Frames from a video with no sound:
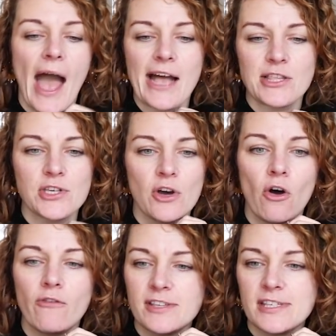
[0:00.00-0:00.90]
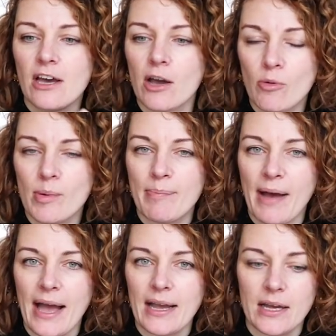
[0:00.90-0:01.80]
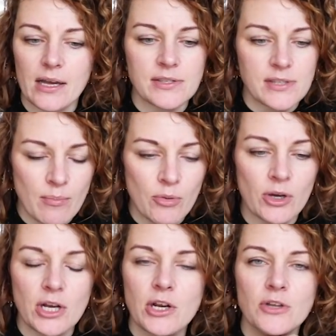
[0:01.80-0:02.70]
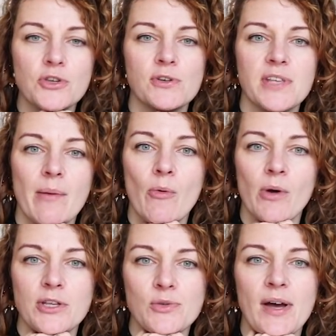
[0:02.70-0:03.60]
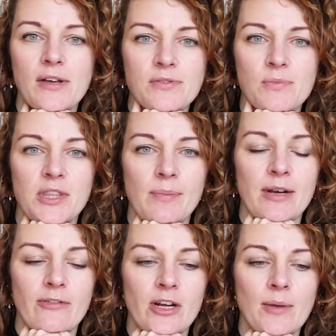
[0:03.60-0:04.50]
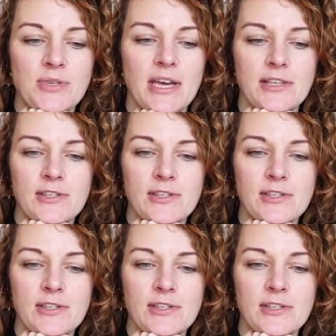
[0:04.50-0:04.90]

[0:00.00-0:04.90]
And obviously I will be back at some point and I'll do a summer one as well with a bit of an update.